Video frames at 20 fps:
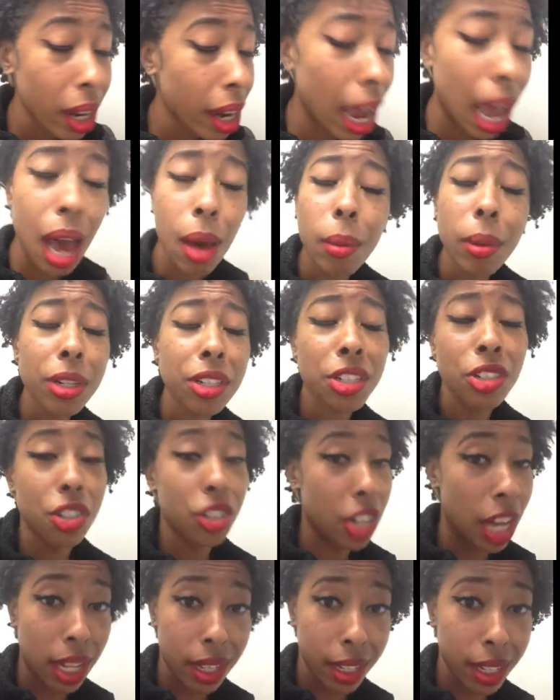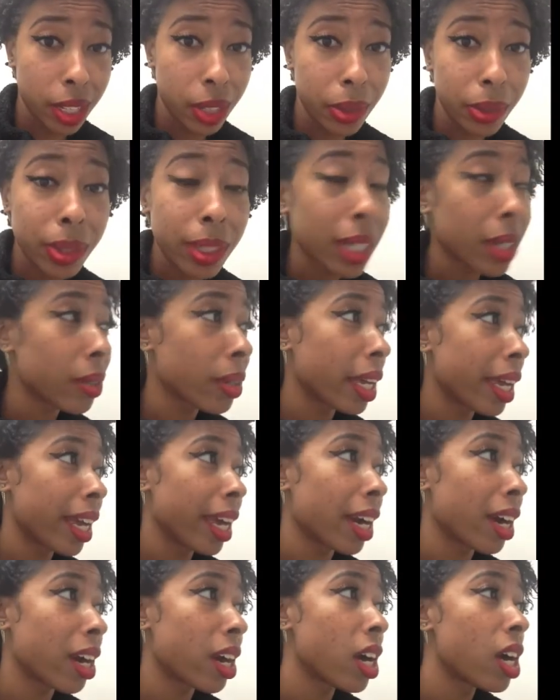care how much gel I use. I don't
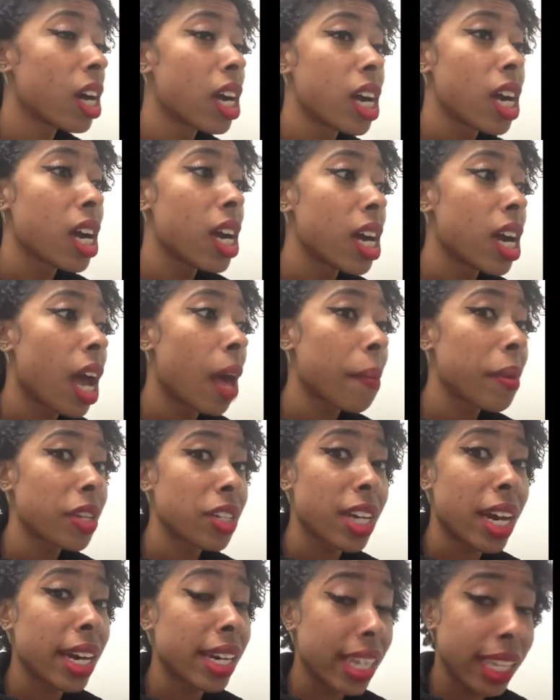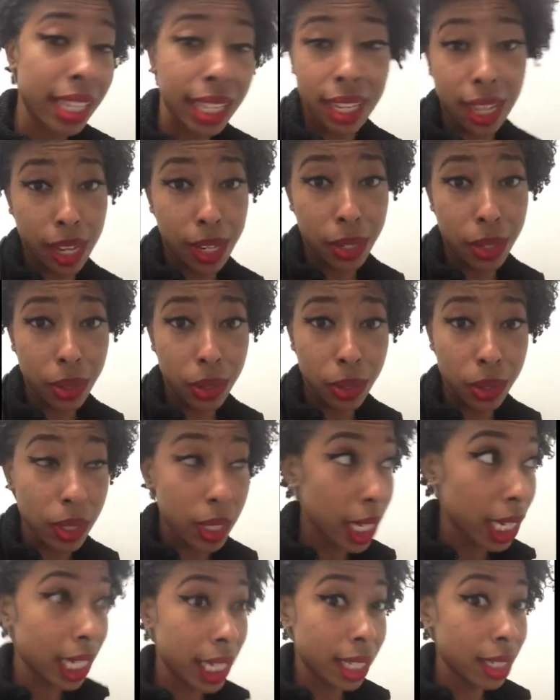care how much anything I use.
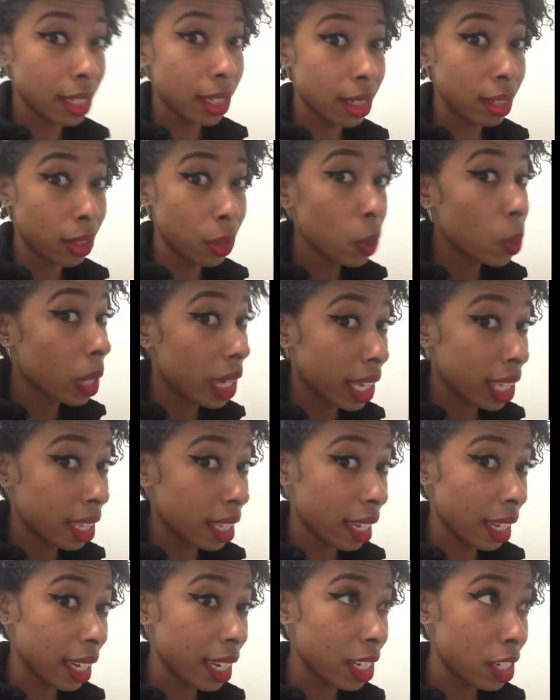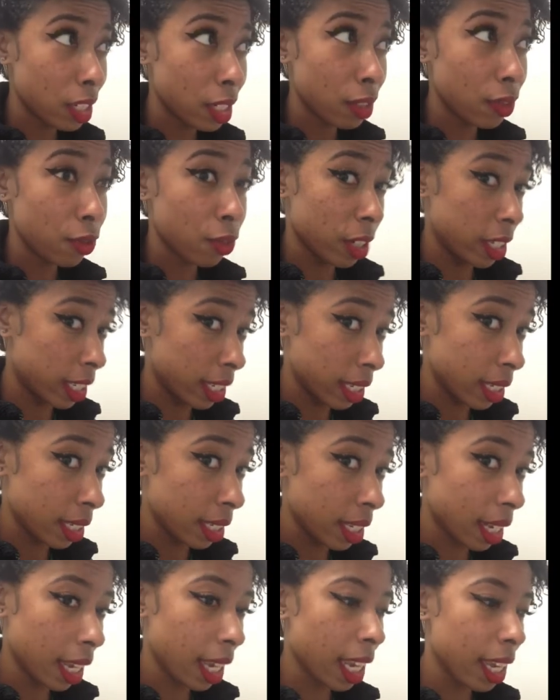It doesn't do anything. It just frizzes.
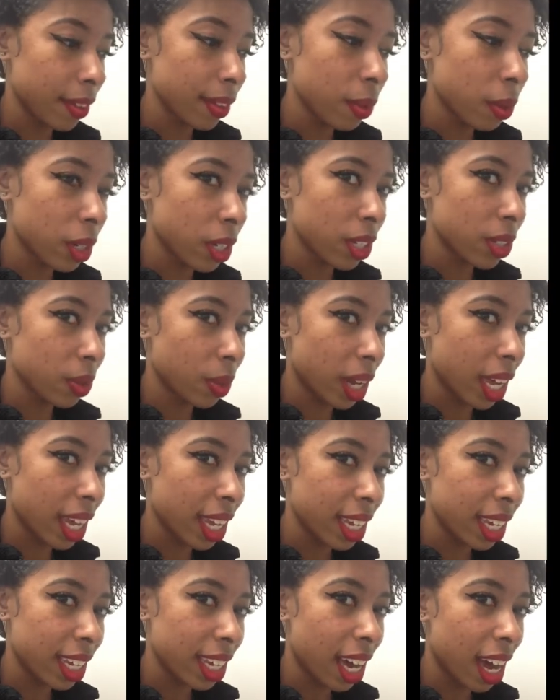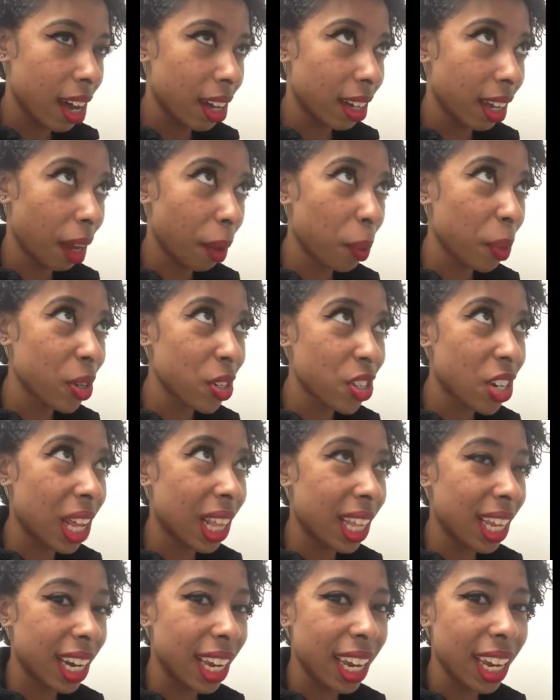Like even when it's wet, I'll like put gel
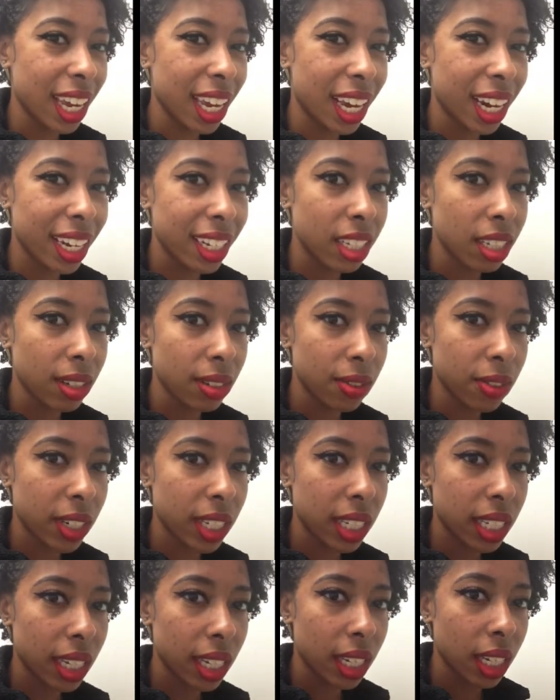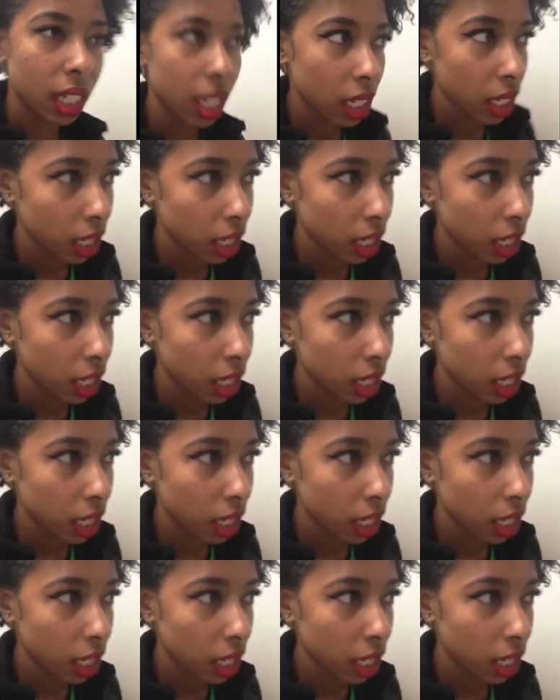in it and it's still frizzy.